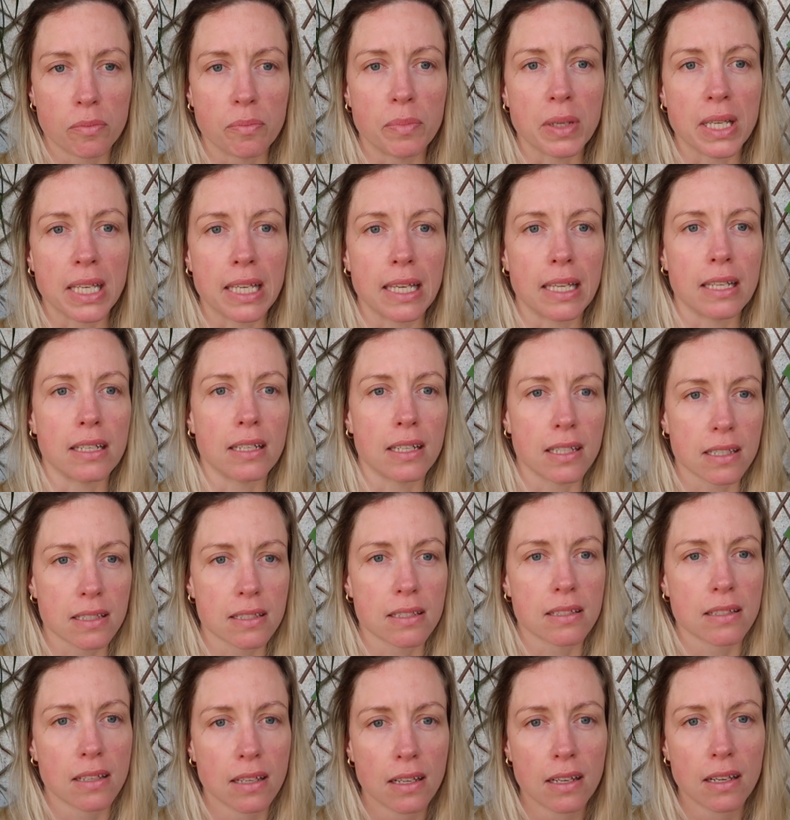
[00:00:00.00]
be in
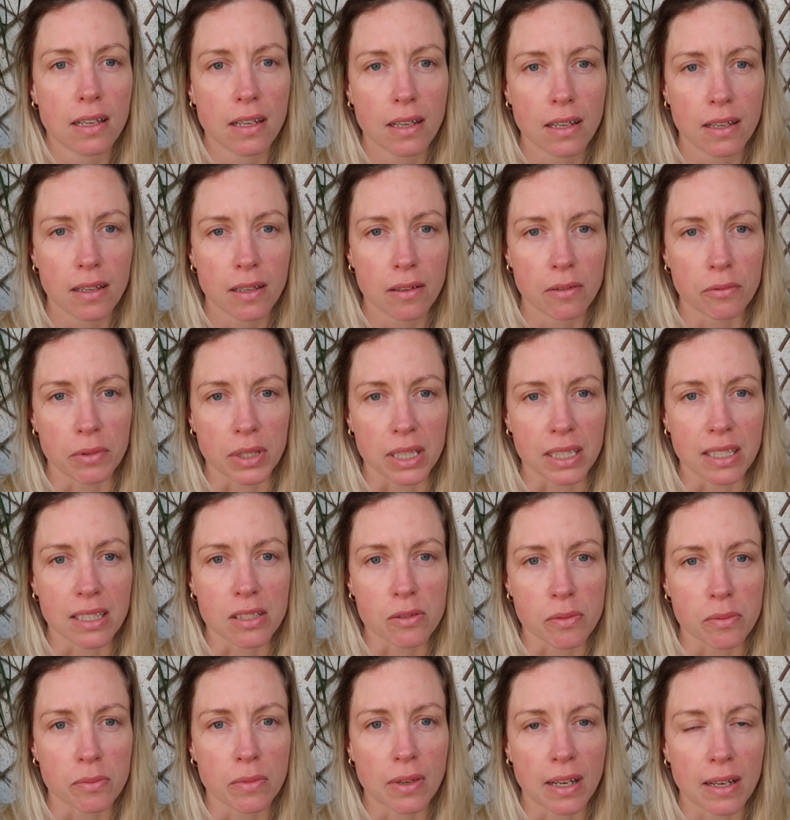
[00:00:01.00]
this with
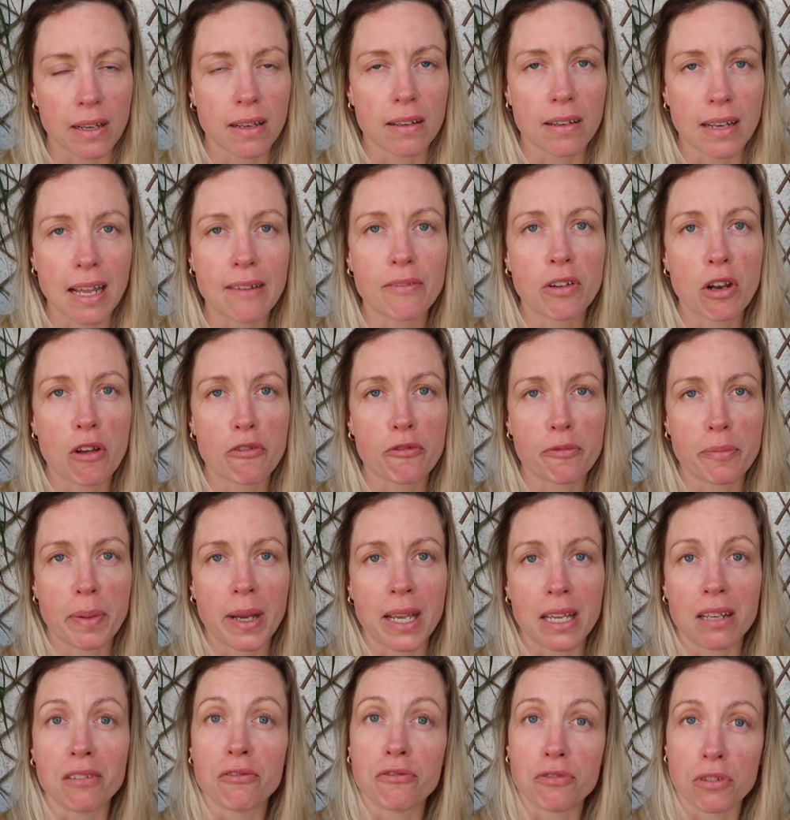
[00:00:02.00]
this level of
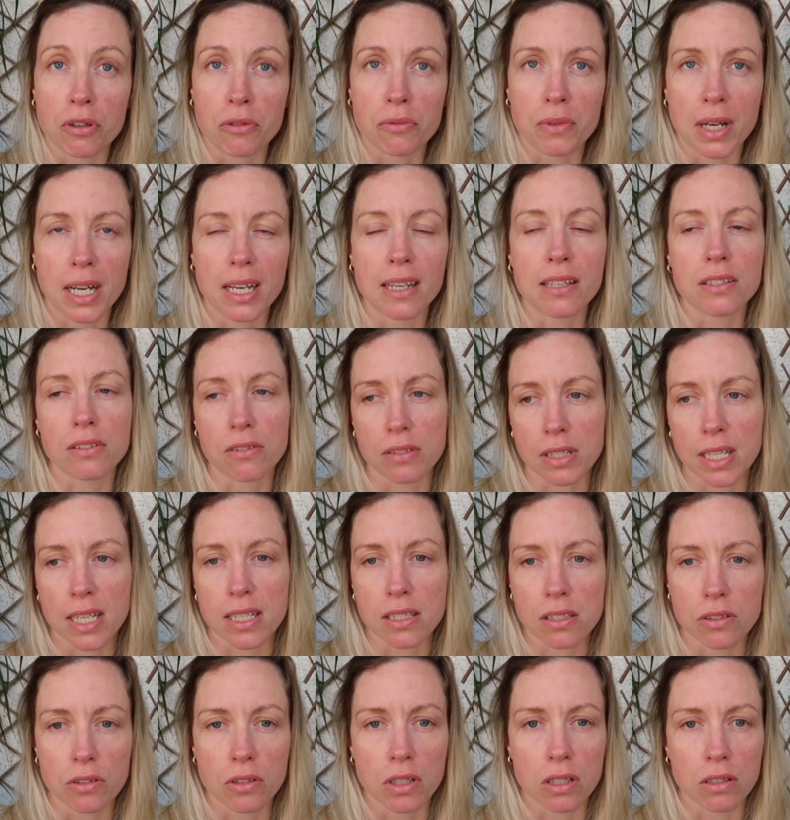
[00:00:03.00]
pain for a while, so
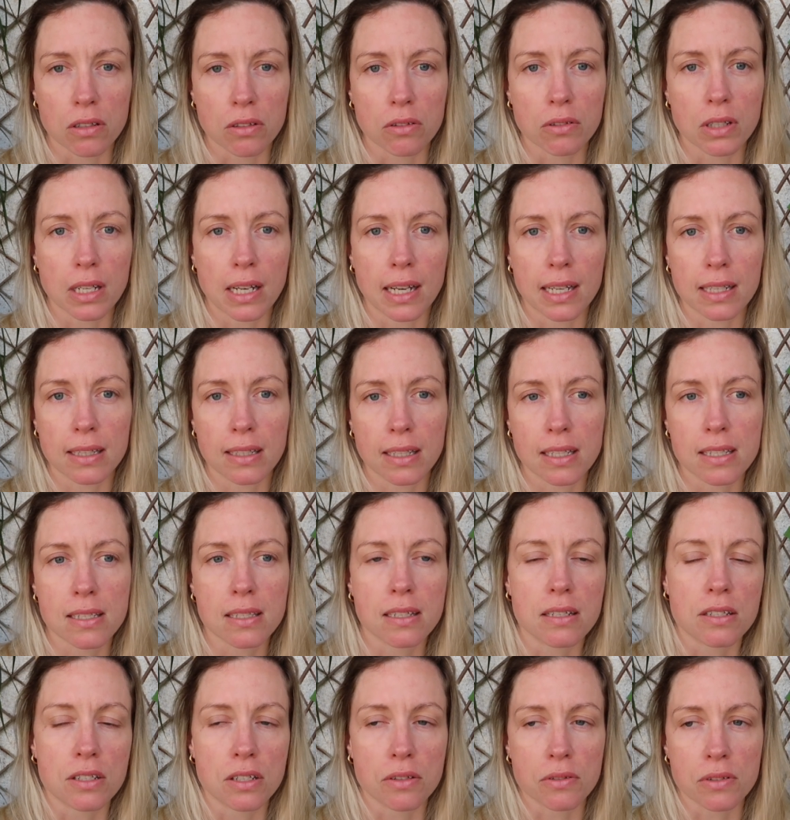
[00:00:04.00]
yes, you can do it like
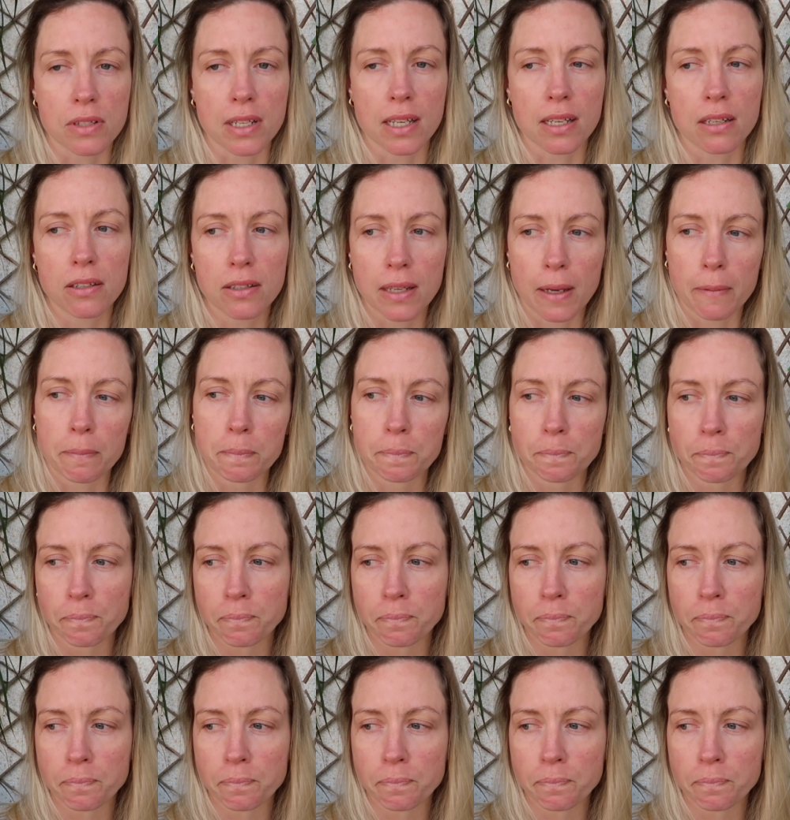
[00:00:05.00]
this. And she was like, okay.